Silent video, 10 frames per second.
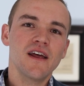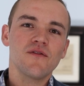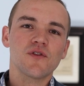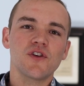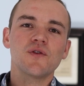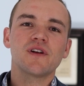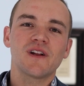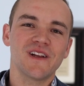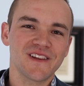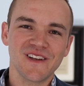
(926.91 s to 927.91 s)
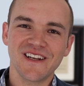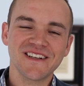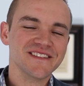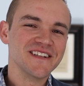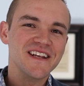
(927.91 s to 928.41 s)
for you to click the
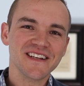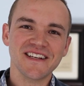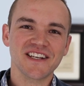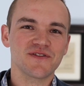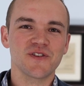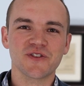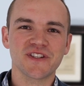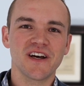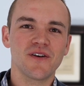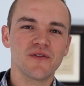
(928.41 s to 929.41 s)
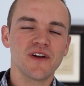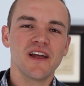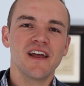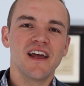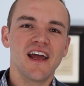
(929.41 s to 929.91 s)
link, take the test for yourself,
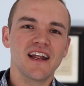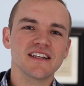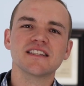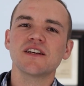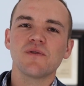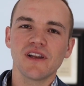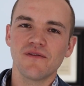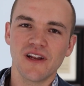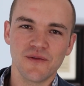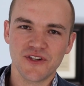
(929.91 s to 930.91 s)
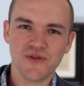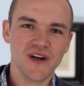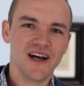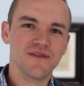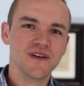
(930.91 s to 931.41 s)
and see what love language you
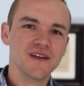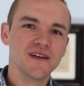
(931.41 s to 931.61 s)
have.